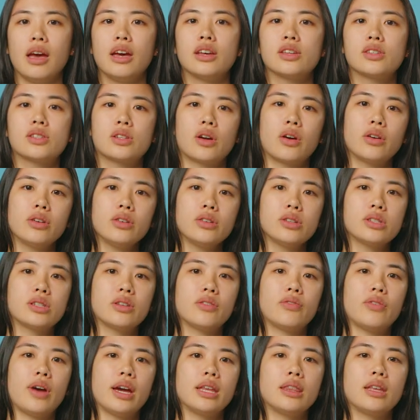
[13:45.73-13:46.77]
Starters
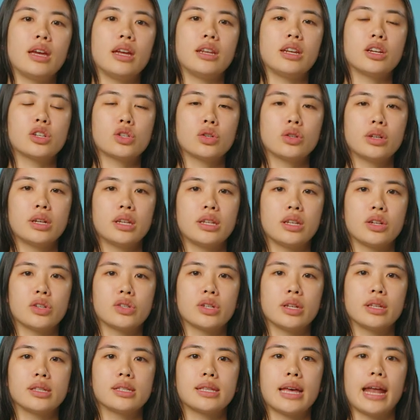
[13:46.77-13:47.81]
define the initial
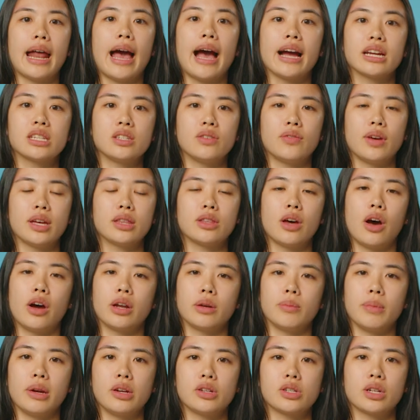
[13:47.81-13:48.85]
conditions that activate the
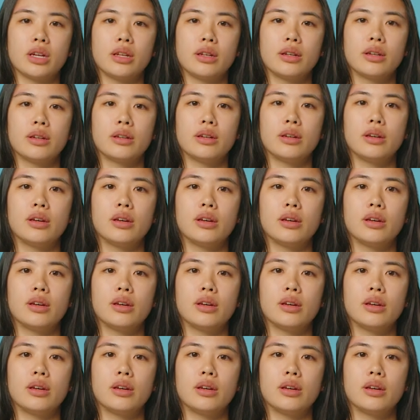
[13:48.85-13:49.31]
automation,